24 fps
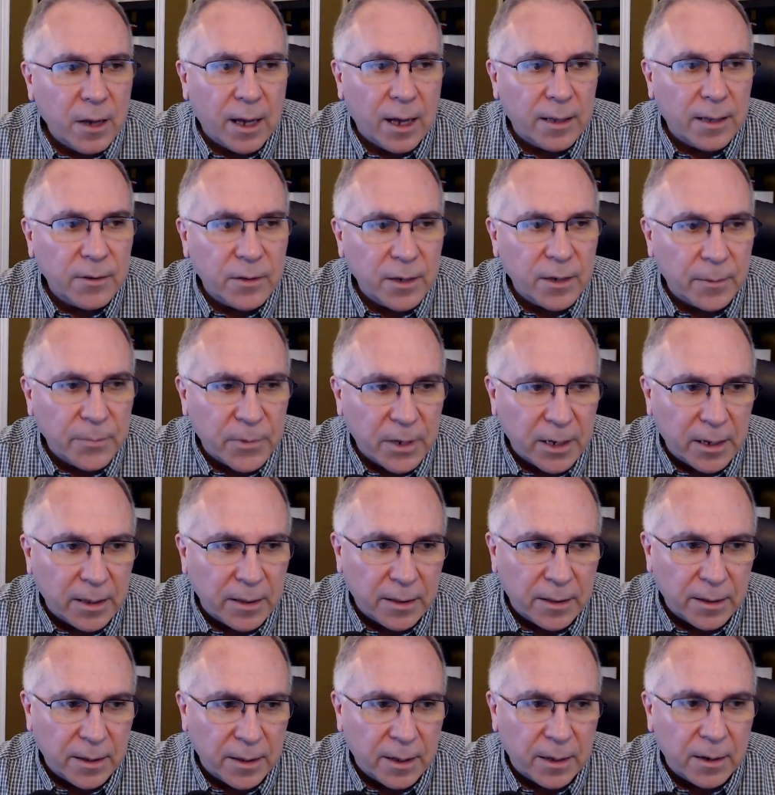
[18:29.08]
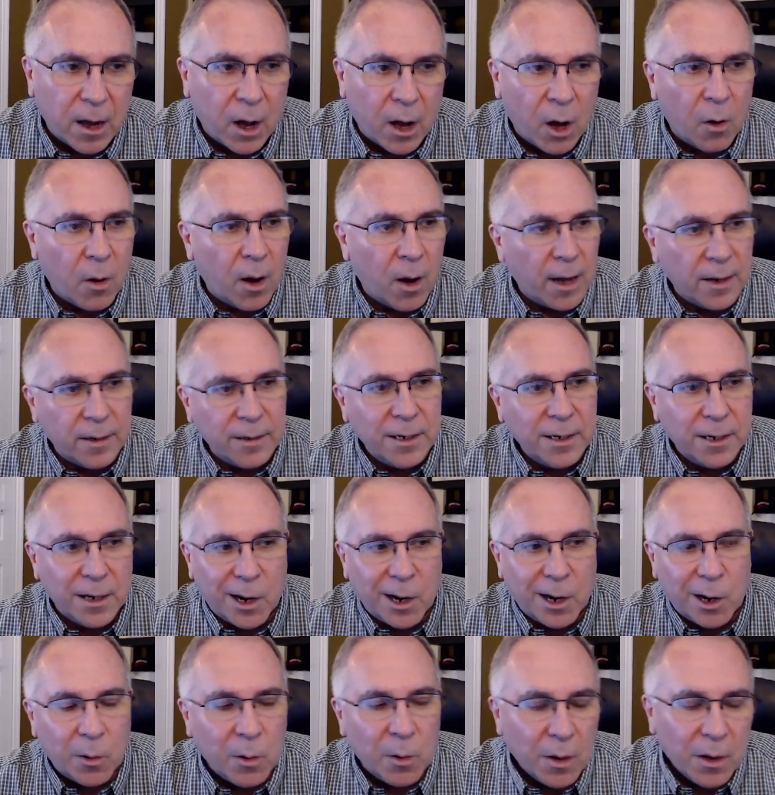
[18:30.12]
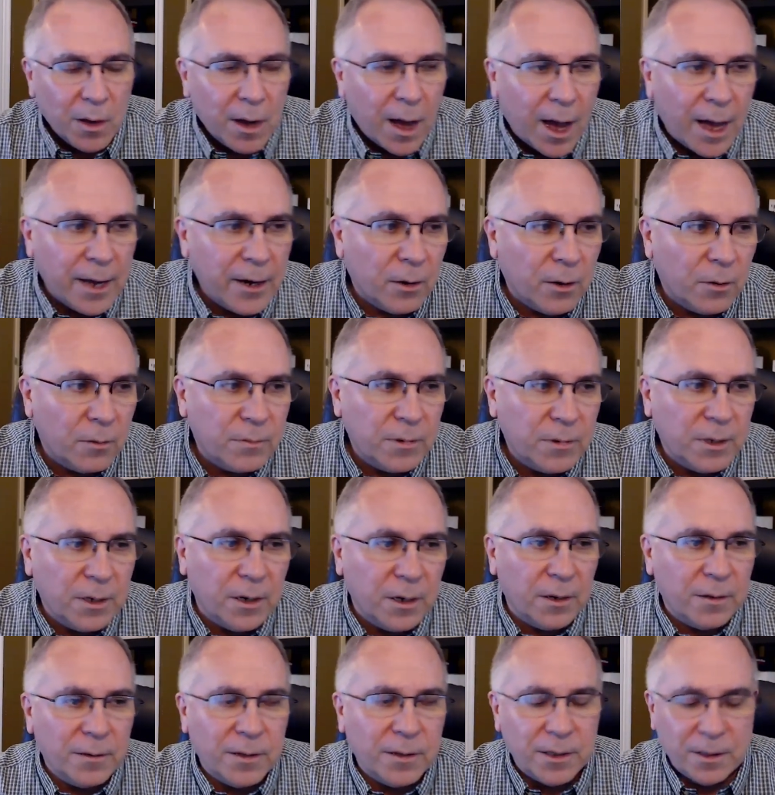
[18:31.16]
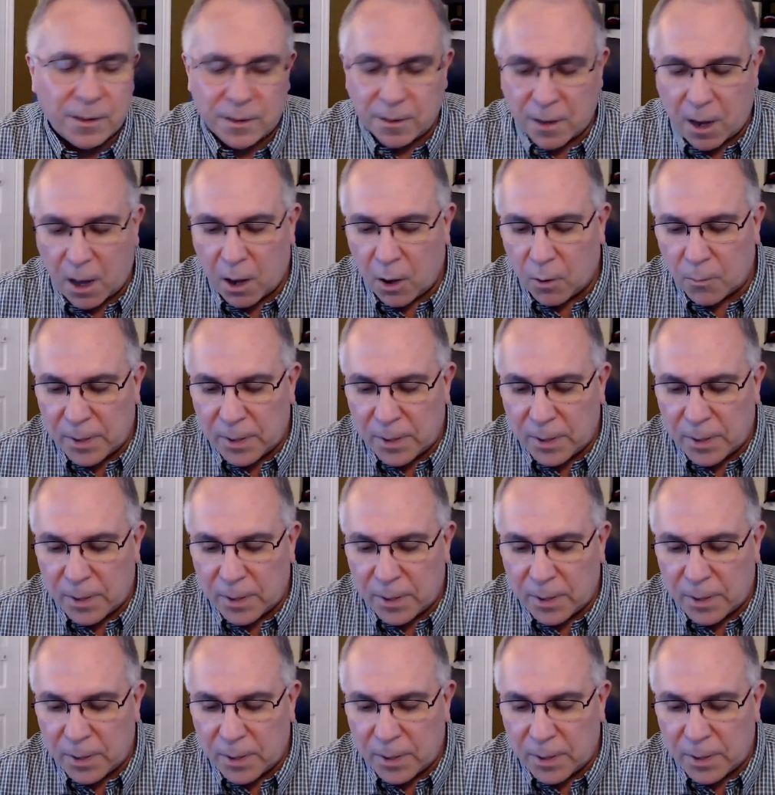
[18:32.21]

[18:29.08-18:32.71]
something that, I don't,